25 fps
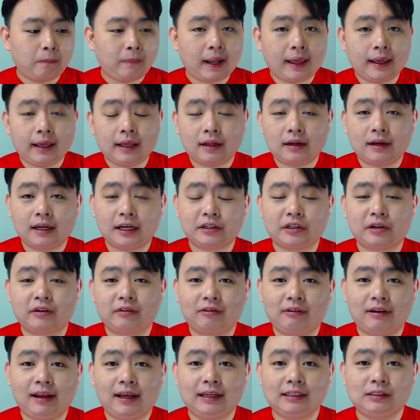play Clash
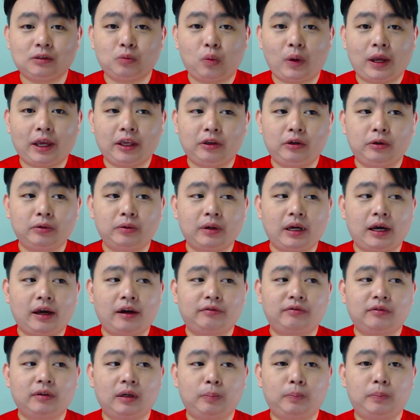of Clans when you
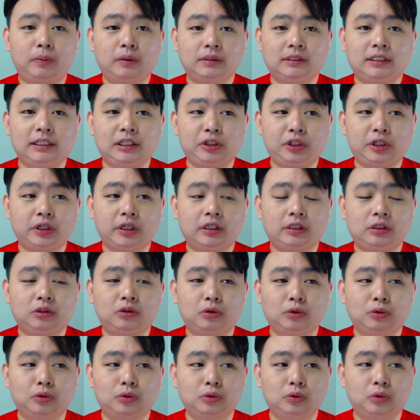have a position
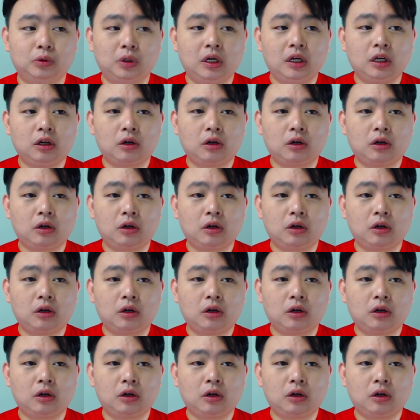to